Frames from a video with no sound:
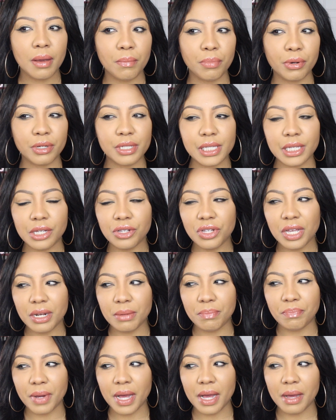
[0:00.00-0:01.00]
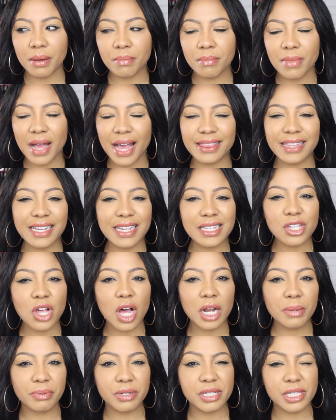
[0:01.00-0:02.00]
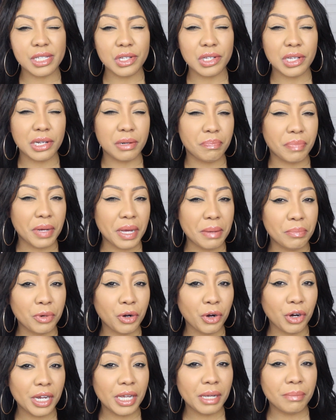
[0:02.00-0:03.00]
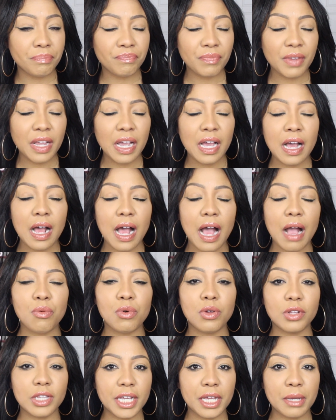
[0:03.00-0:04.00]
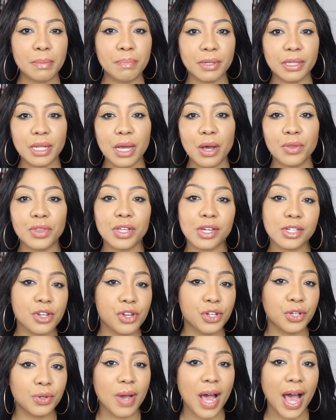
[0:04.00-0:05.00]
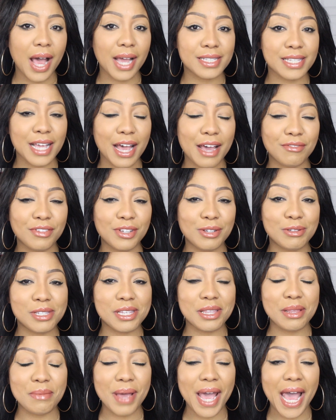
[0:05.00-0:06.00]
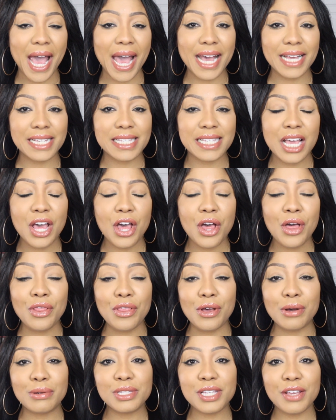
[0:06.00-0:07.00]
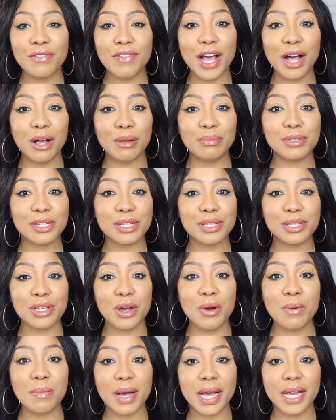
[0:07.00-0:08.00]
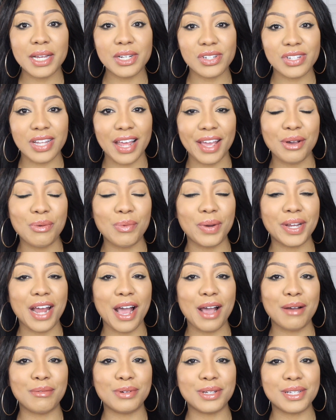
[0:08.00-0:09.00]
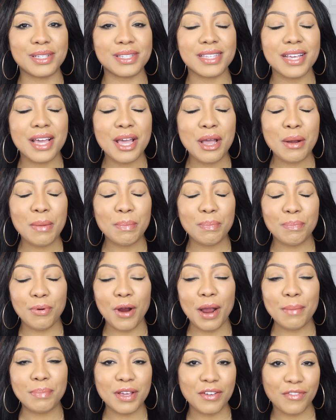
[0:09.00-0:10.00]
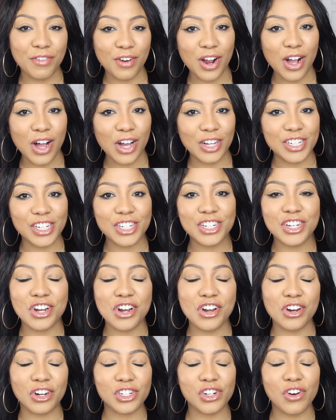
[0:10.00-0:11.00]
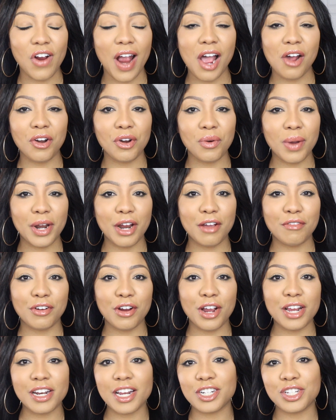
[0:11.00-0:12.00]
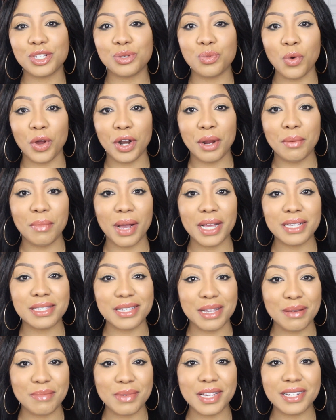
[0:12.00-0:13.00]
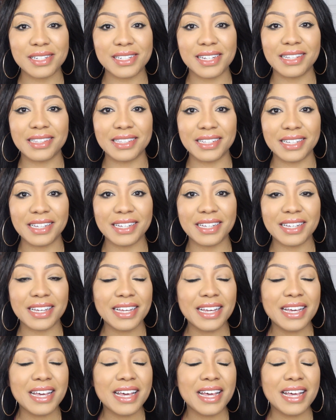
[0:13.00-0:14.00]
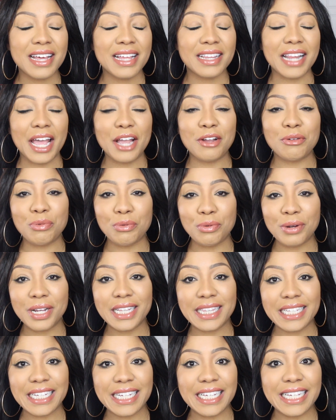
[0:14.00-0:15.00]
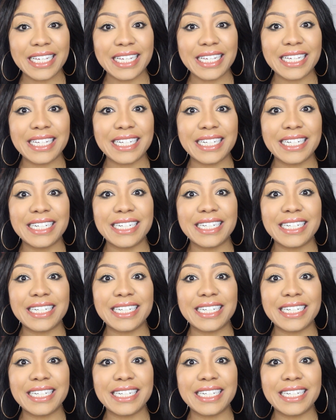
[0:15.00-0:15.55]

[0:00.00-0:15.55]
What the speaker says: Brazilian Bum. I think it's called a Brazilian Bum cream. I will link below the two kinds I've used in the past. Those have helped so much, like when I was prepping for an audition or tryout or whatever, and I just wanted my stomach to look like really